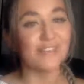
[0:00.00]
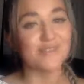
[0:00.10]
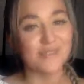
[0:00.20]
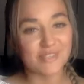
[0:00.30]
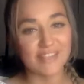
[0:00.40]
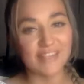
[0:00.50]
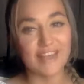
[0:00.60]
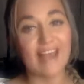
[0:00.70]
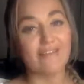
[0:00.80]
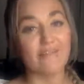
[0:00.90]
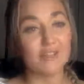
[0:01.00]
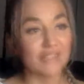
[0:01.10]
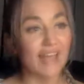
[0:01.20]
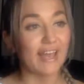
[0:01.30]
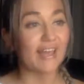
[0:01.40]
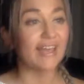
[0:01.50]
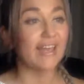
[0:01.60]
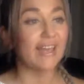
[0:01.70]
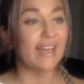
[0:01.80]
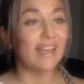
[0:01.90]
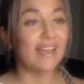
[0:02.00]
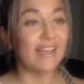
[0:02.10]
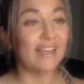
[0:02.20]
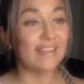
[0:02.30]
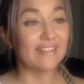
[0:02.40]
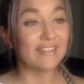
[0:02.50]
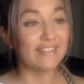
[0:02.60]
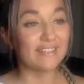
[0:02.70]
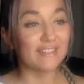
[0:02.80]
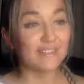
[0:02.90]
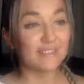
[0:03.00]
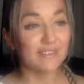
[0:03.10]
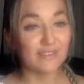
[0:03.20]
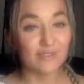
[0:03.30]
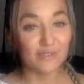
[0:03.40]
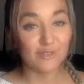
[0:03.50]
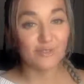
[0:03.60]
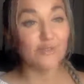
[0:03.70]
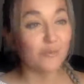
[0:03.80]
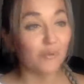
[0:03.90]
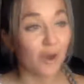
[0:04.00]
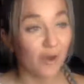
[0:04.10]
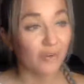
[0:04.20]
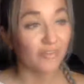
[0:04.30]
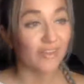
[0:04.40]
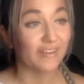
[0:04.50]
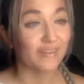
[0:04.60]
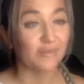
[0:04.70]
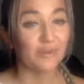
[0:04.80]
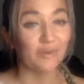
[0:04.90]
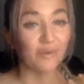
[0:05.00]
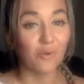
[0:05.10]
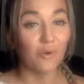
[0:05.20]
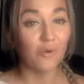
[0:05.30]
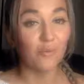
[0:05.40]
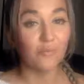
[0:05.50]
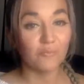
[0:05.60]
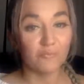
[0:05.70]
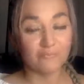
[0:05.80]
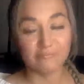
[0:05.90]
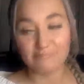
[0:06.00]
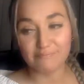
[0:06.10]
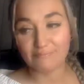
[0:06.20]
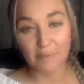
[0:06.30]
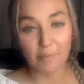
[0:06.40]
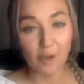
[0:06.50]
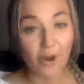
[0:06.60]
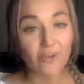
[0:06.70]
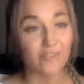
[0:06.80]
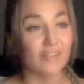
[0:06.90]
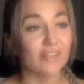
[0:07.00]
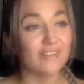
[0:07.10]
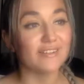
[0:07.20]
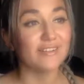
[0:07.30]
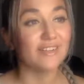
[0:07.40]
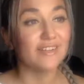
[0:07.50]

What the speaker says: You see it every day, and you're a part of it. We're all a part of it.